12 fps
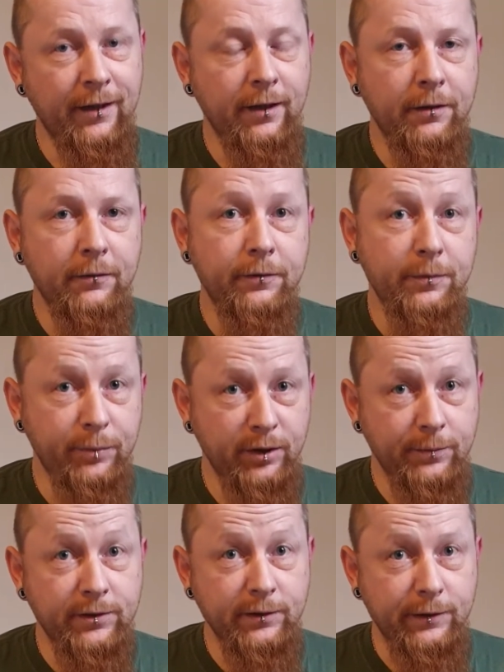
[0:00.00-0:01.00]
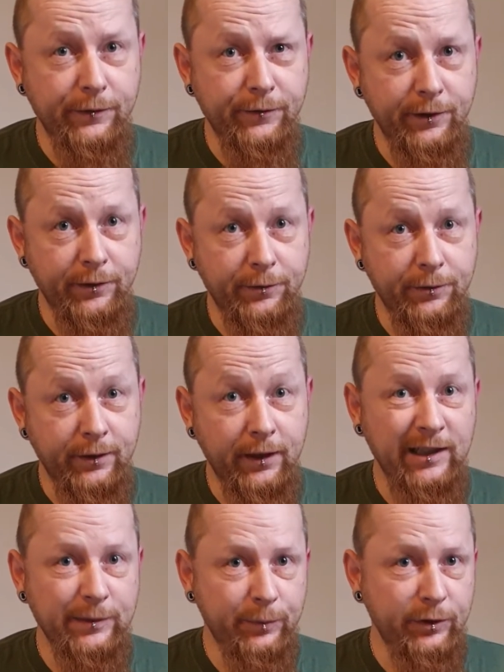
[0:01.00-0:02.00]
For the purposes of the video,
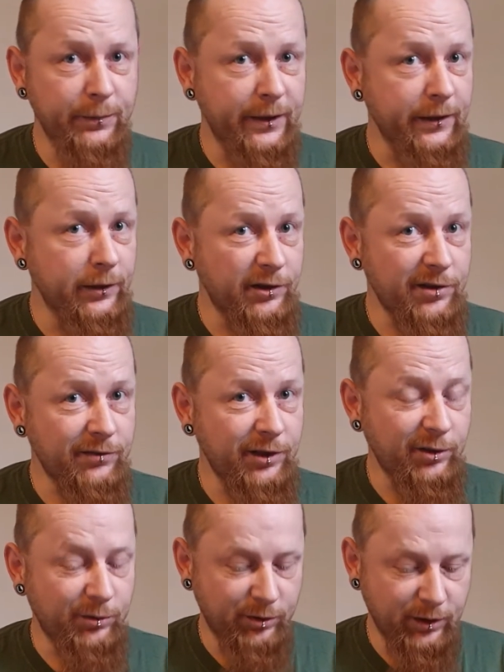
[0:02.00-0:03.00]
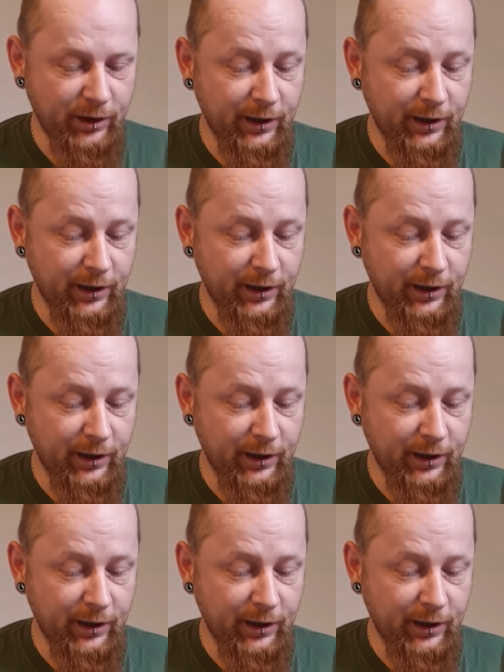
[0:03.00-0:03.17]
as per my knots video,